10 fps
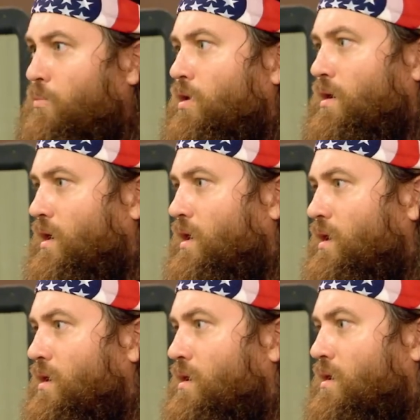working in
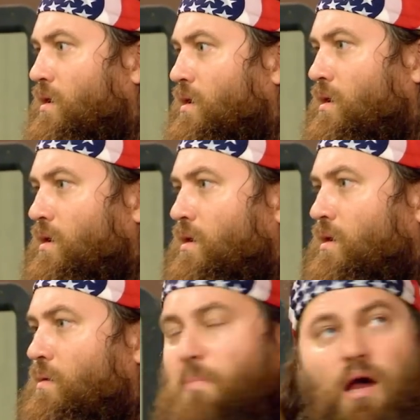it.
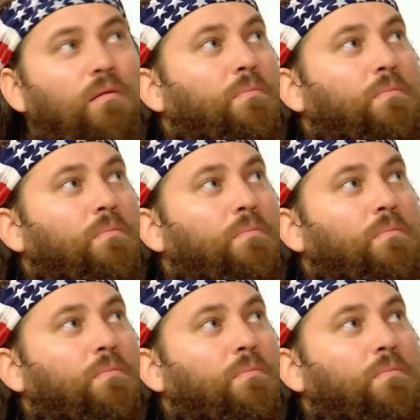Mountain